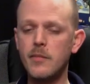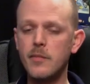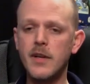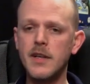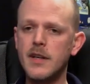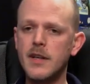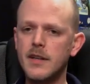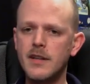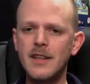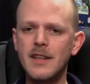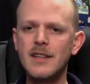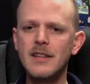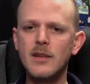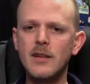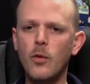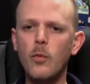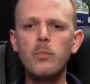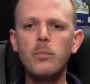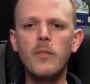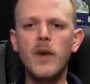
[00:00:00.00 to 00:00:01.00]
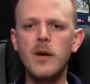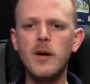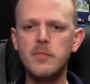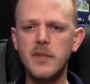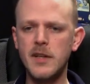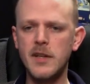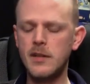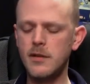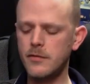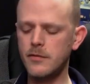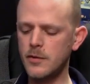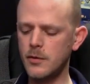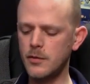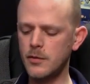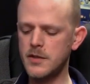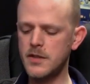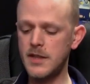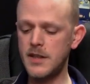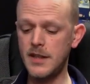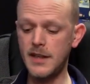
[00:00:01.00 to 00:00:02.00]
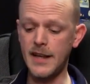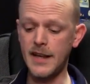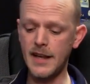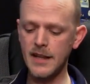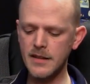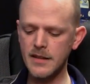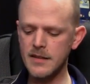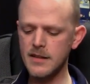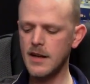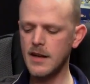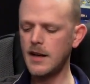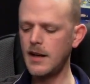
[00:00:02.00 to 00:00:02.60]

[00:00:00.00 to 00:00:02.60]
but I didn't open up any of those yet